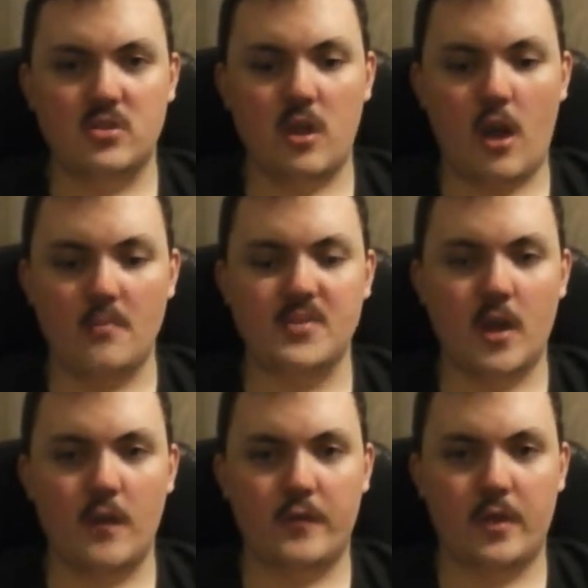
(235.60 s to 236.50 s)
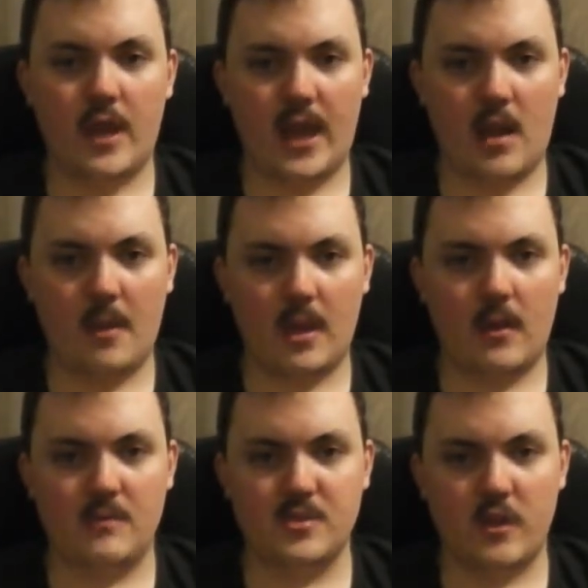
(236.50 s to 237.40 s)
observed
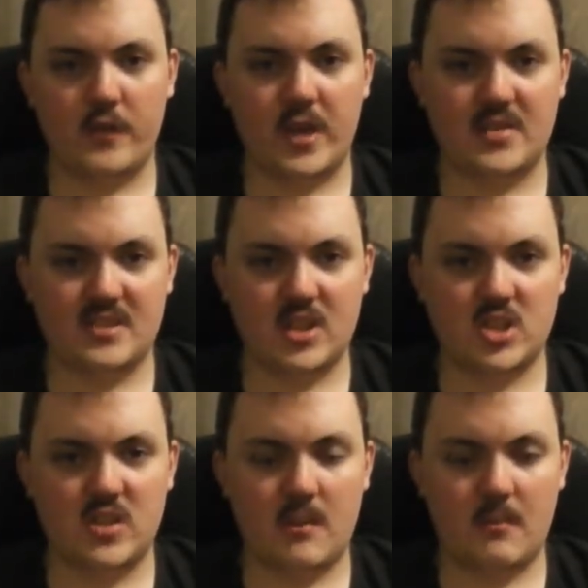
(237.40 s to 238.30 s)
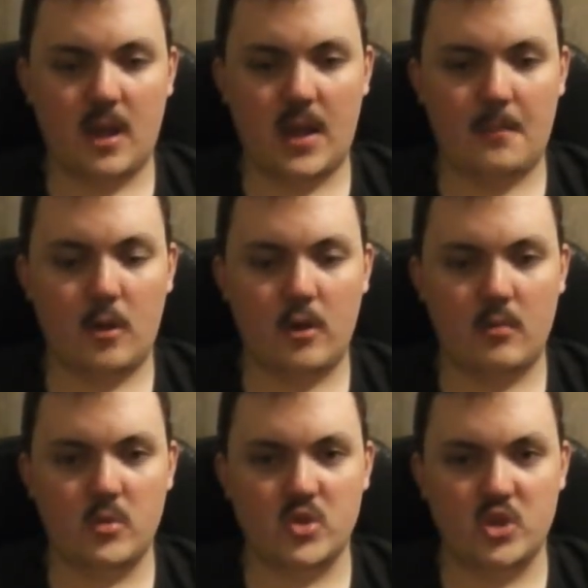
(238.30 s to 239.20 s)
the extension that my
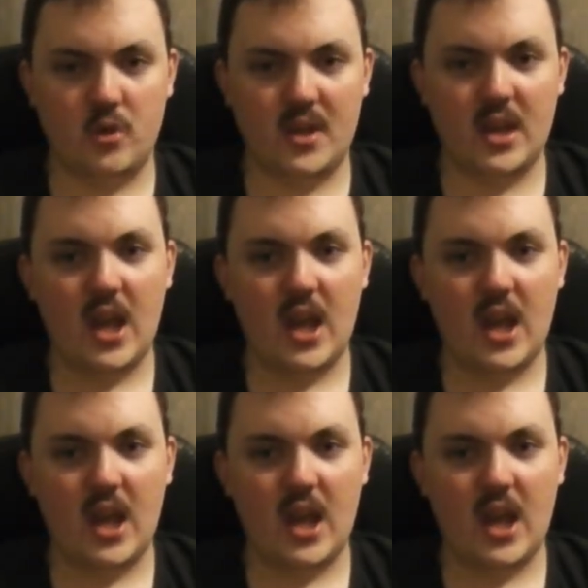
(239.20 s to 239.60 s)
opponent was doing.